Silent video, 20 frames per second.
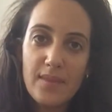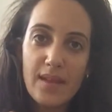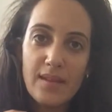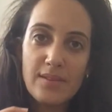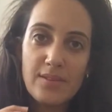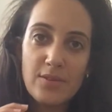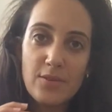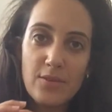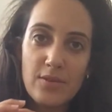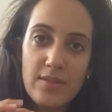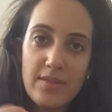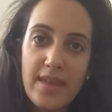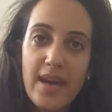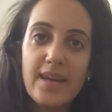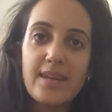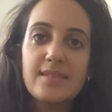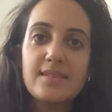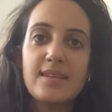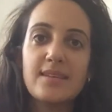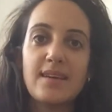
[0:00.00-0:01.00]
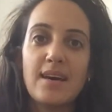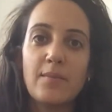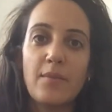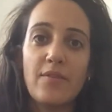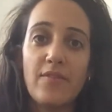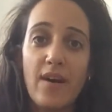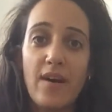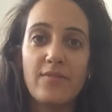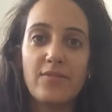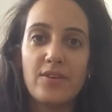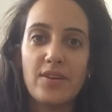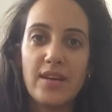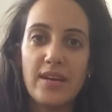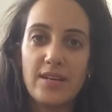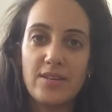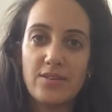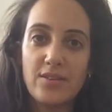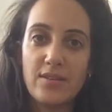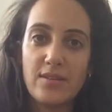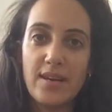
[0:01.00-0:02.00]
So that is the time of
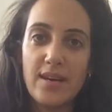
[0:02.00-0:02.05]
ovulation.